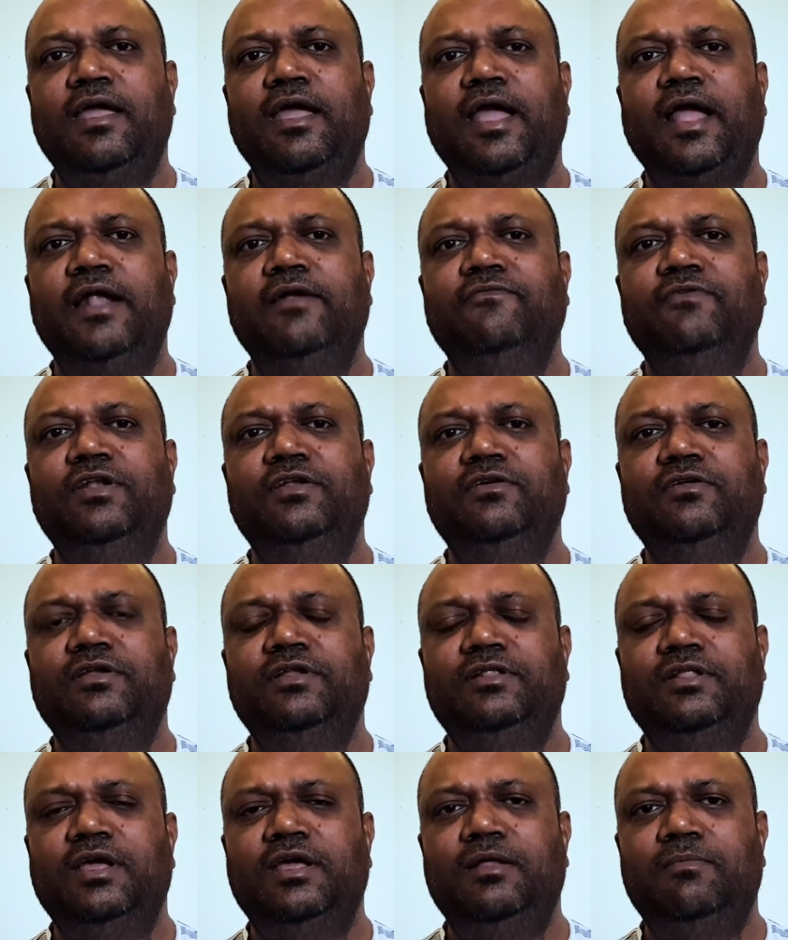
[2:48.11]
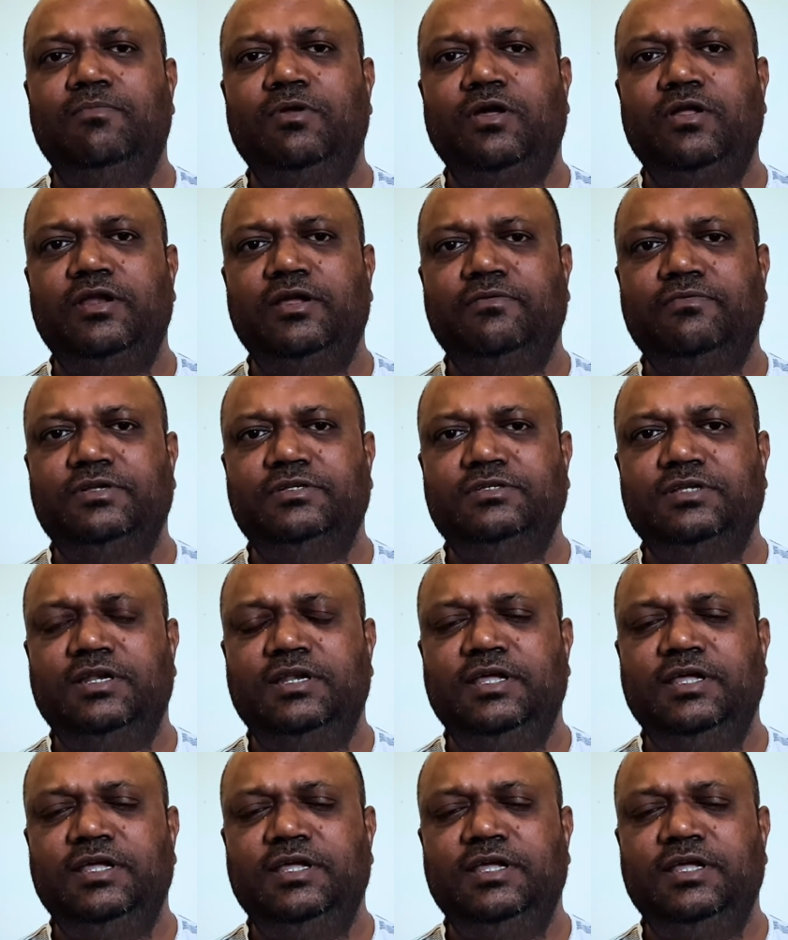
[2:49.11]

And when your employee requests a